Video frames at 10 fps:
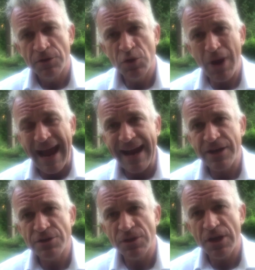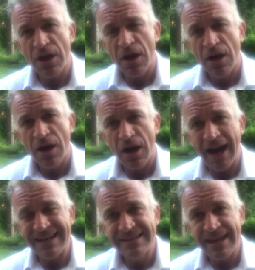to actually
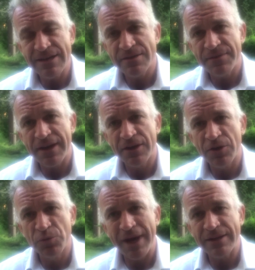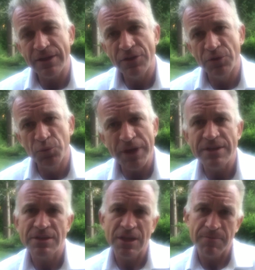identify correctly the
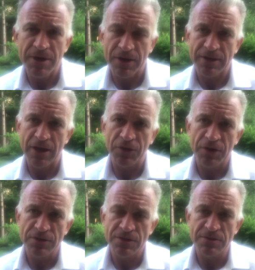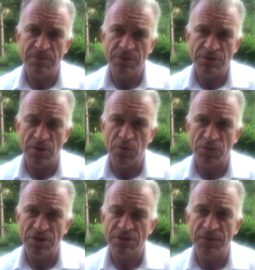reason the American healthcare system is so
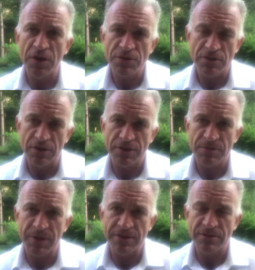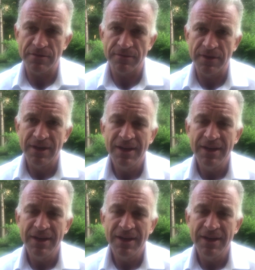dysfunctional and expensive